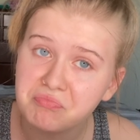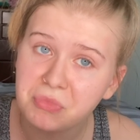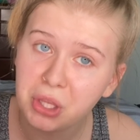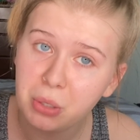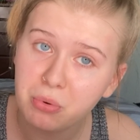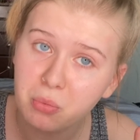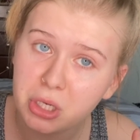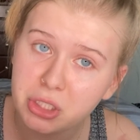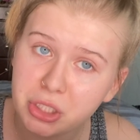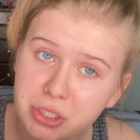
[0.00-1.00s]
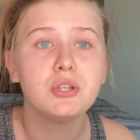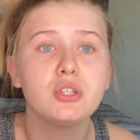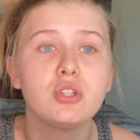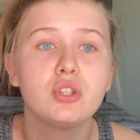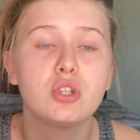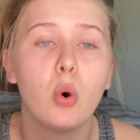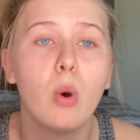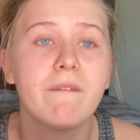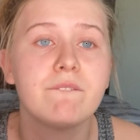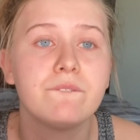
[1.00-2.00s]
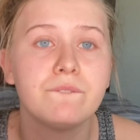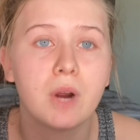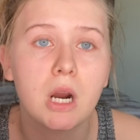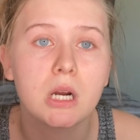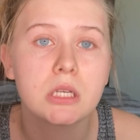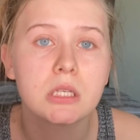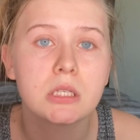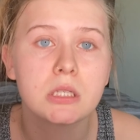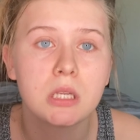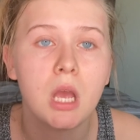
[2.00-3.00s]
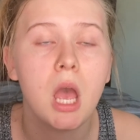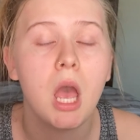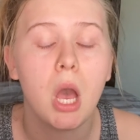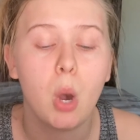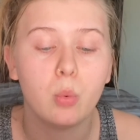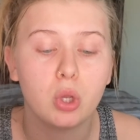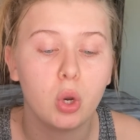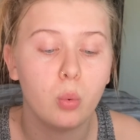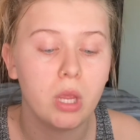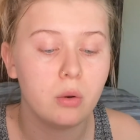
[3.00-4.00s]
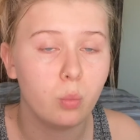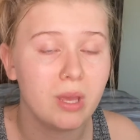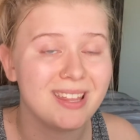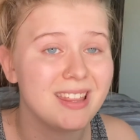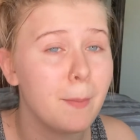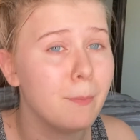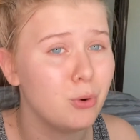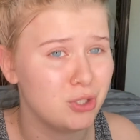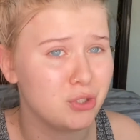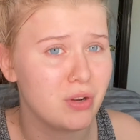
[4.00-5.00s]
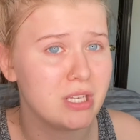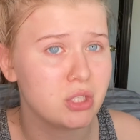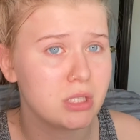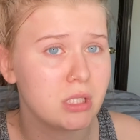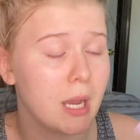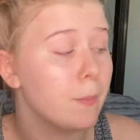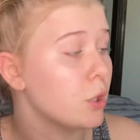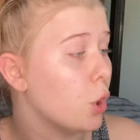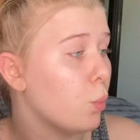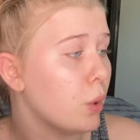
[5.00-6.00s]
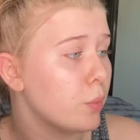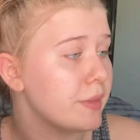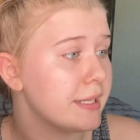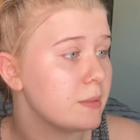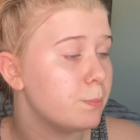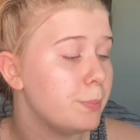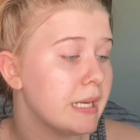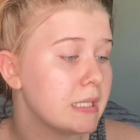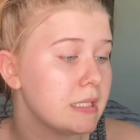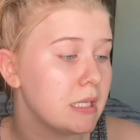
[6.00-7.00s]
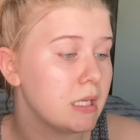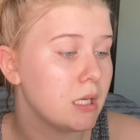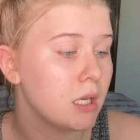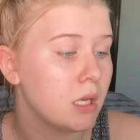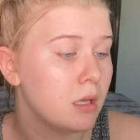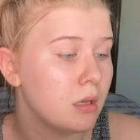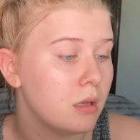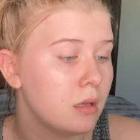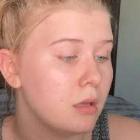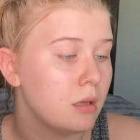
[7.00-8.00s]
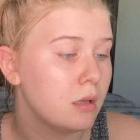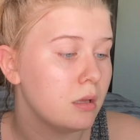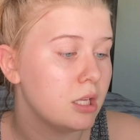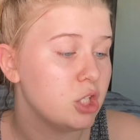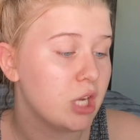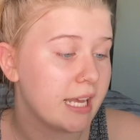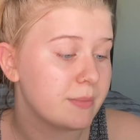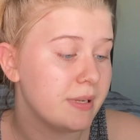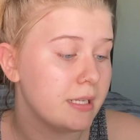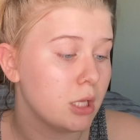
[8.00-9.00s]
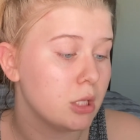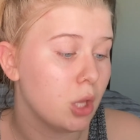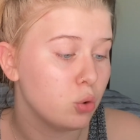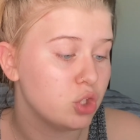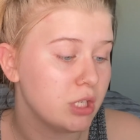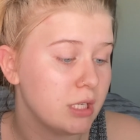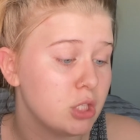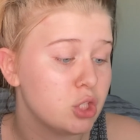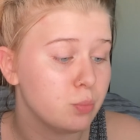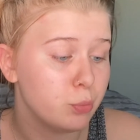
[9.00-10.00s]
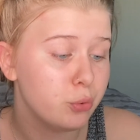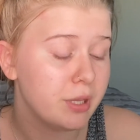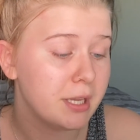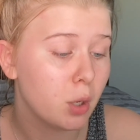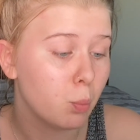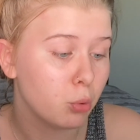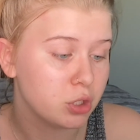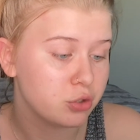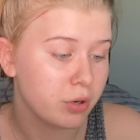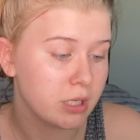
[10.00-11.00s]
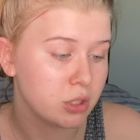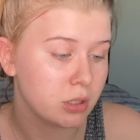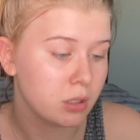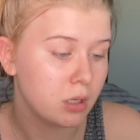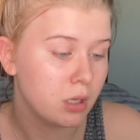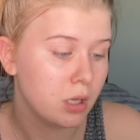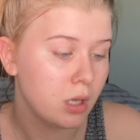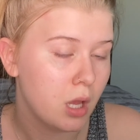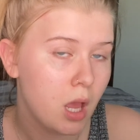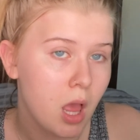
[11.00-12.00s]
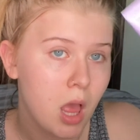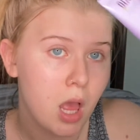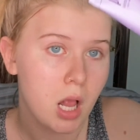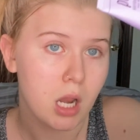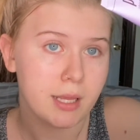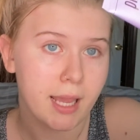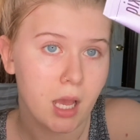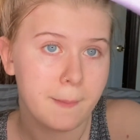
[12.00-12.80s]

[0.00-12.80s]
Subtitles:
keep on watching. So first, I'm gonna go in with moisturizer. I'm gonna go in with this Pixie Jasmine Lotion Smoothing Moisturizer. Yeah,